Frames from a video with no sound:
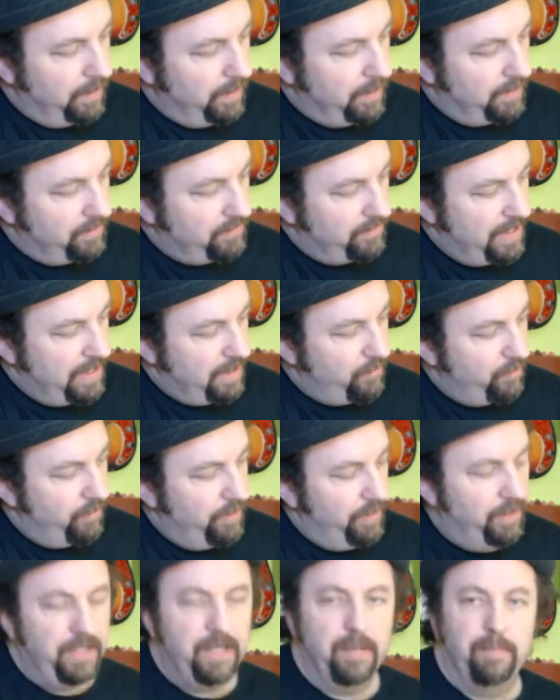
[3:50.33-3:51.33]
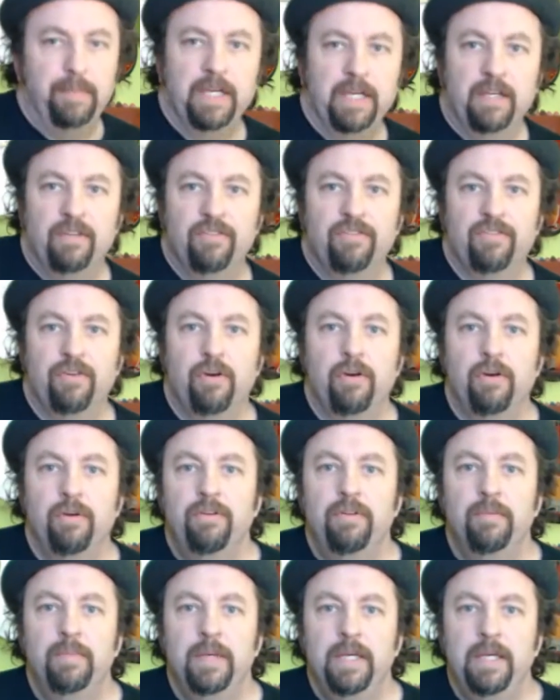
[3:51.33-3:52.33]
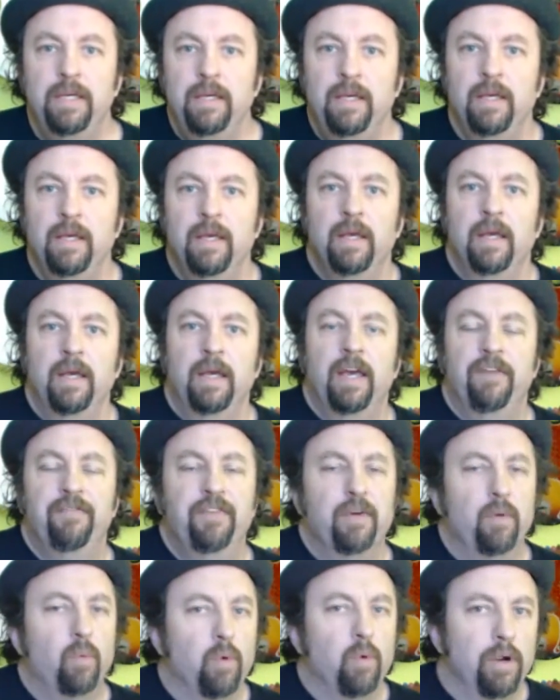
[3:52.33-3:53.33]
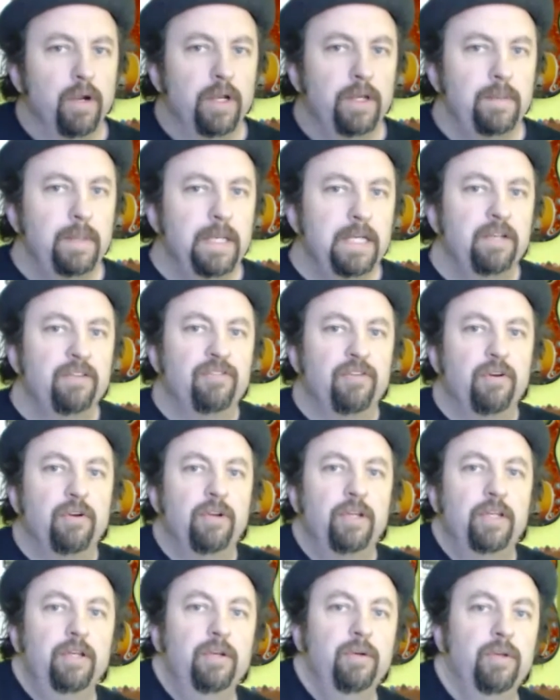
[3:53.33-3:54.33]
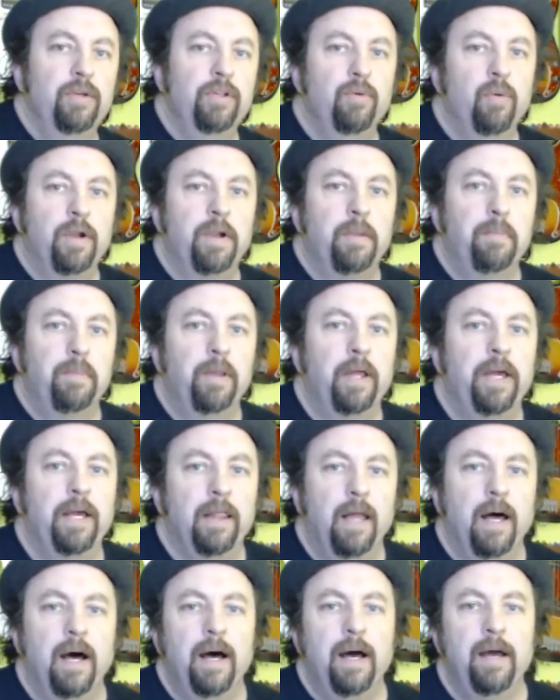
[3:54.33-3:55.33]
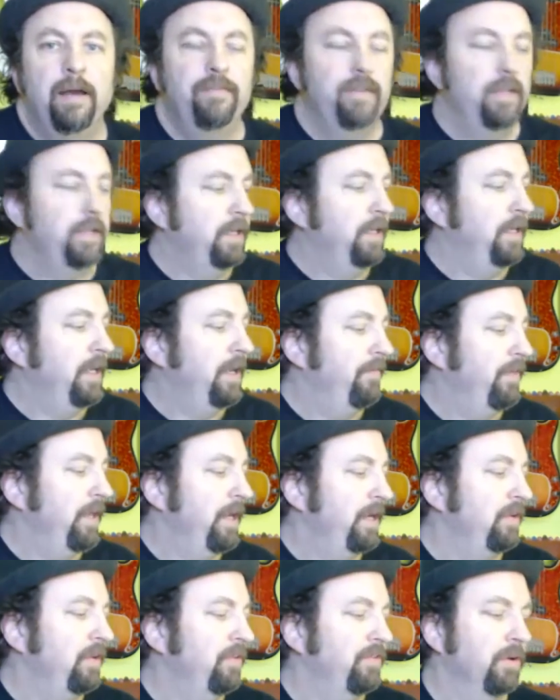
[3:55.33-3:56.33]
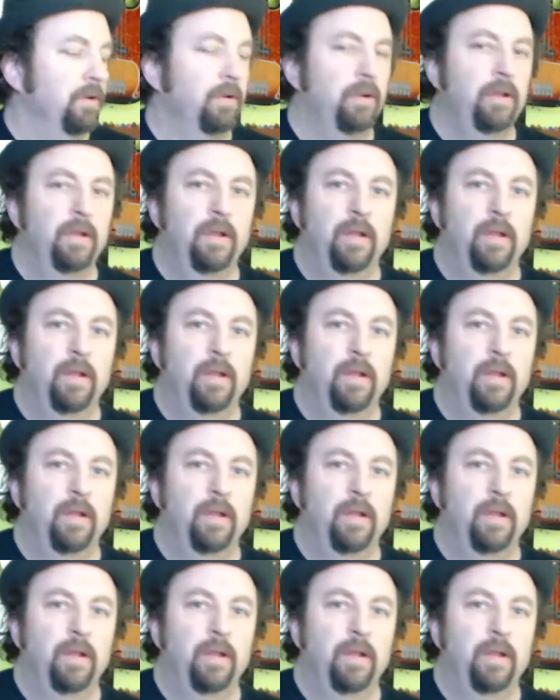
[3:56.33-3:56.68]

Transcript: it's not really a big concern to me. If it were a big concern to you and you wanted to play it live and have that concern,